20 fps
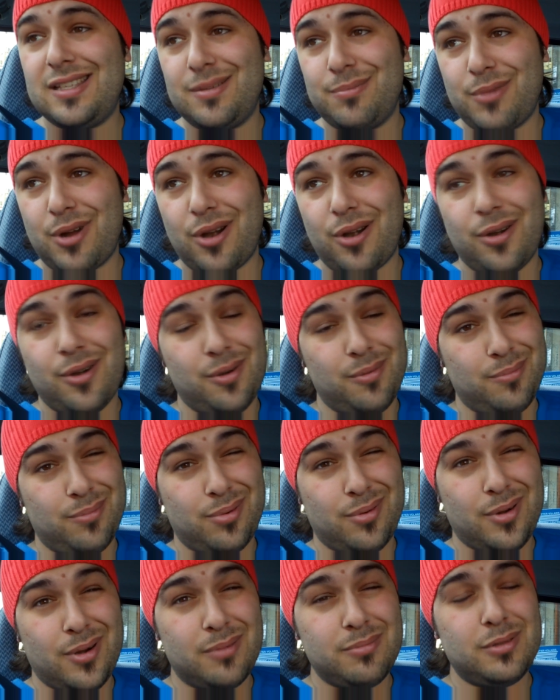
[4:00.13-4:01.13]
tomorrow, and
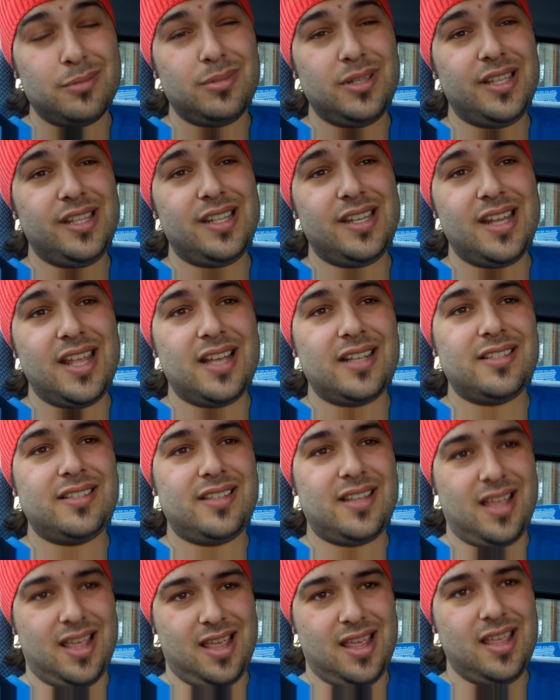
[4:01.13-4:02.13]
probably the next
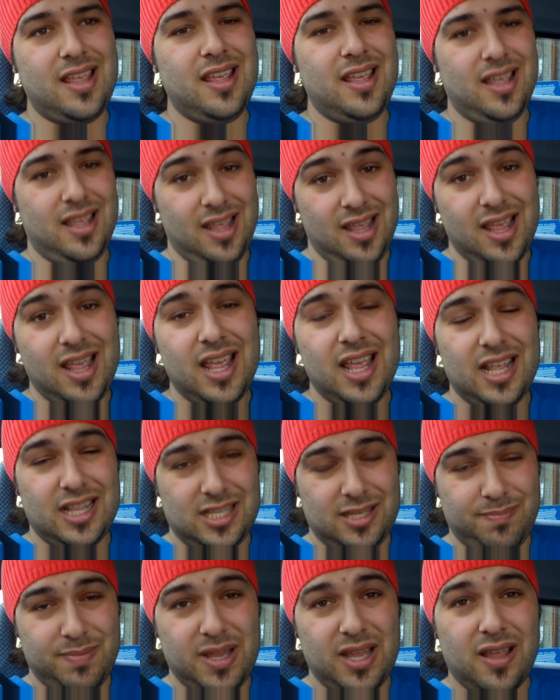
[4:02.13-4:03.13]
day,
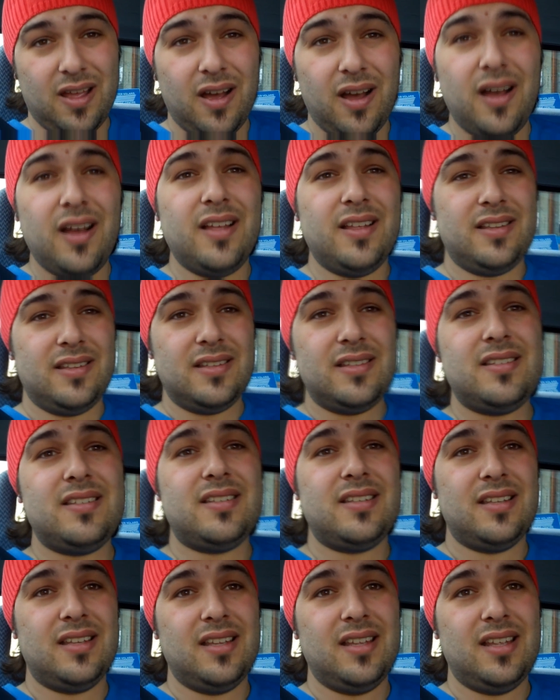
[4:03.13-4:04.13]
it's
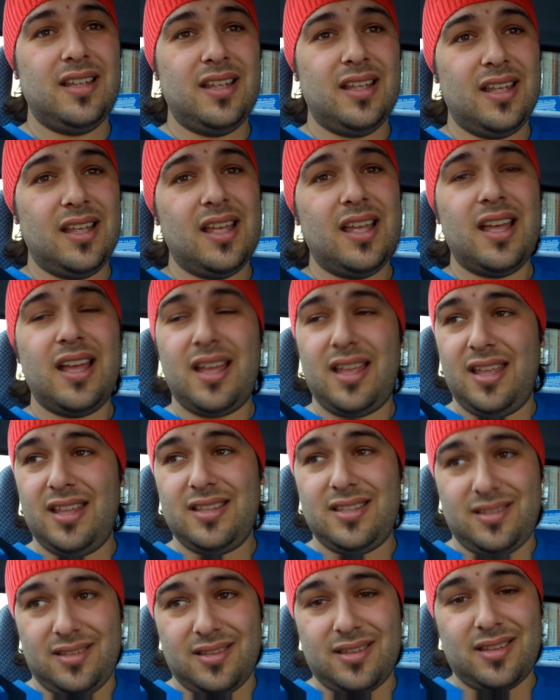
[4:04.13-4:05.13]
because
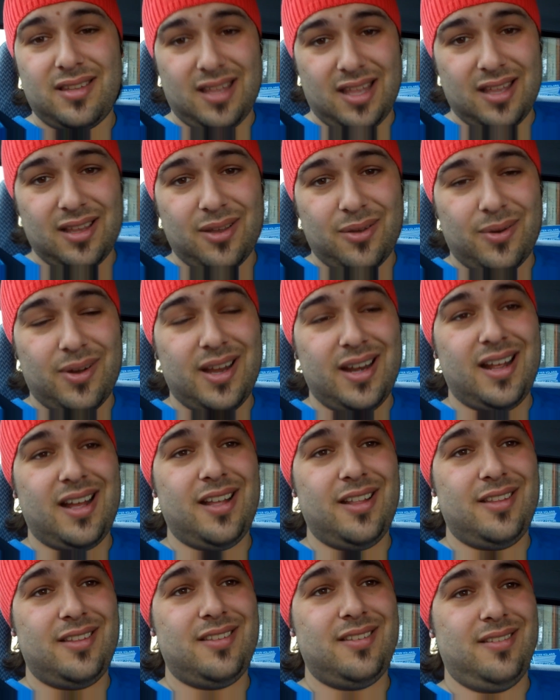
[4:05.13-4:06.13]
it's quite
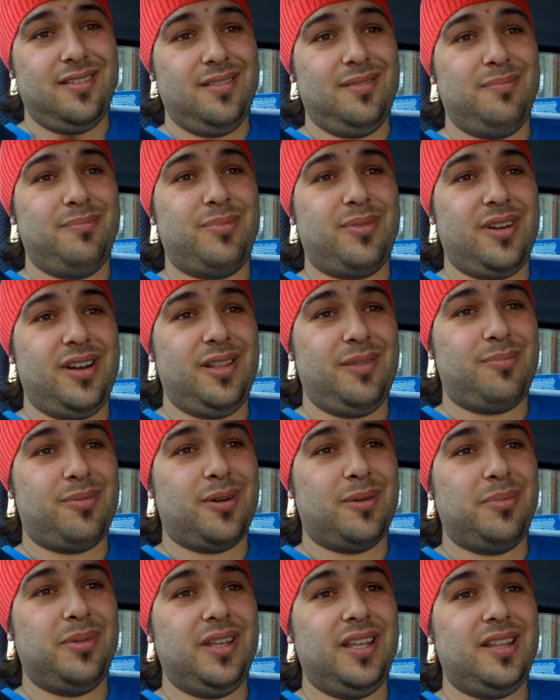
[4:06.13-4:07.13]
hard to breathe
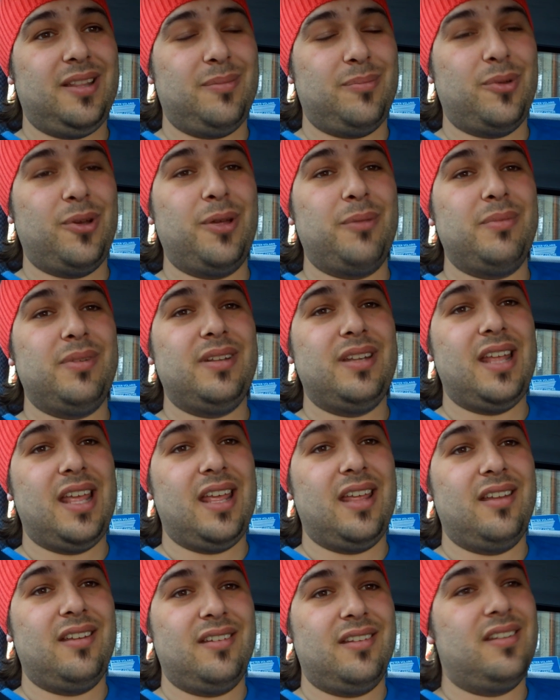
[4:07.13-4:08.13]
properly at the moment,
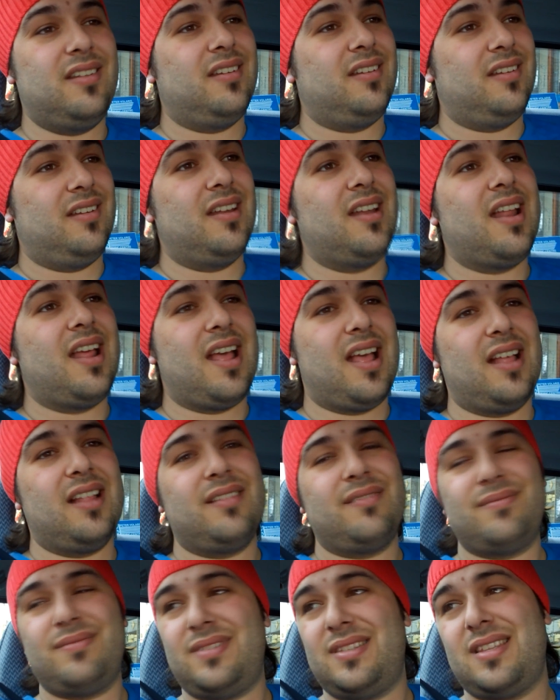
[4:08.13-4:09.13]
and
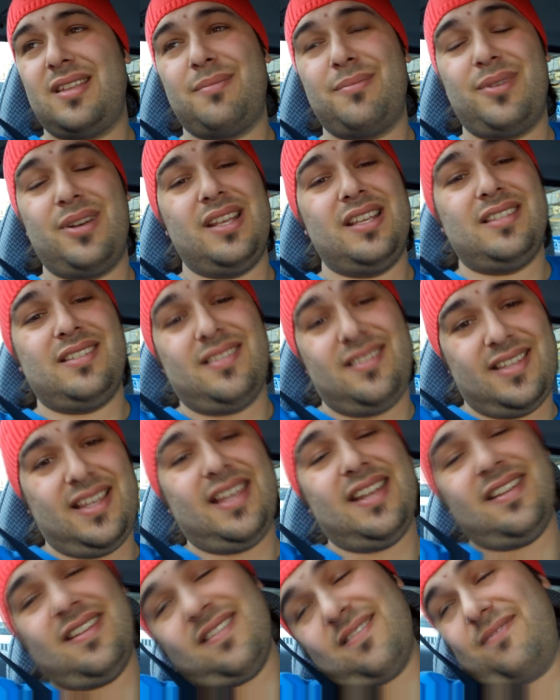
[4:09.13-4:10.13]
somebody's
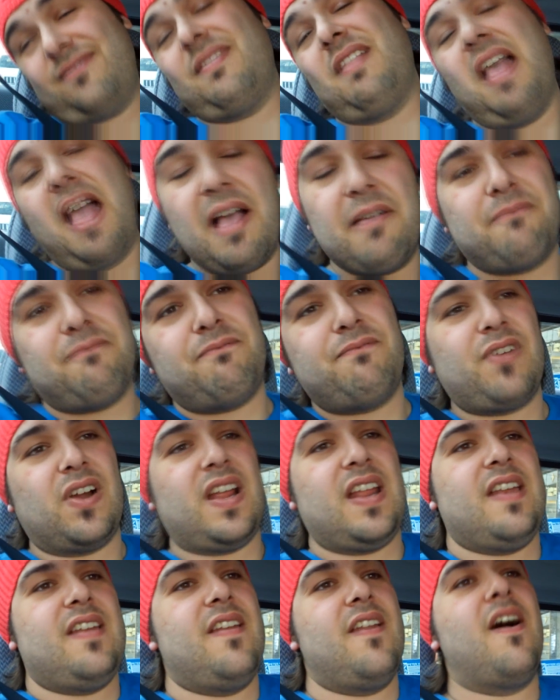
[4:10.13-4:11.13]
sticking a
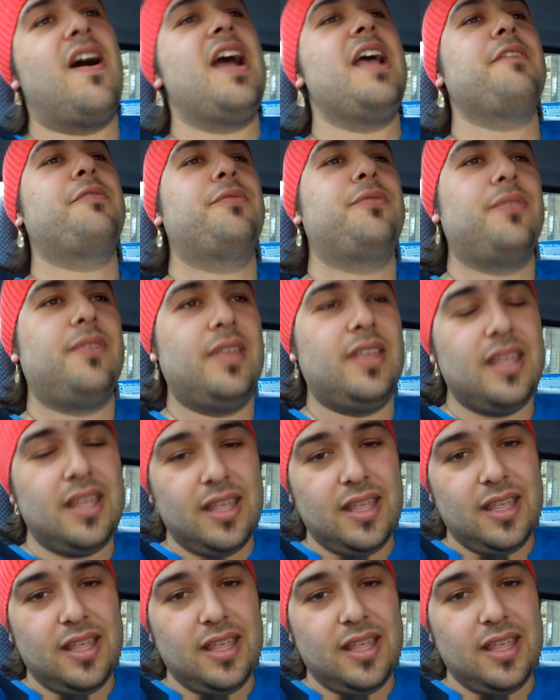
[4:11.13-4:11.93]
freaking knife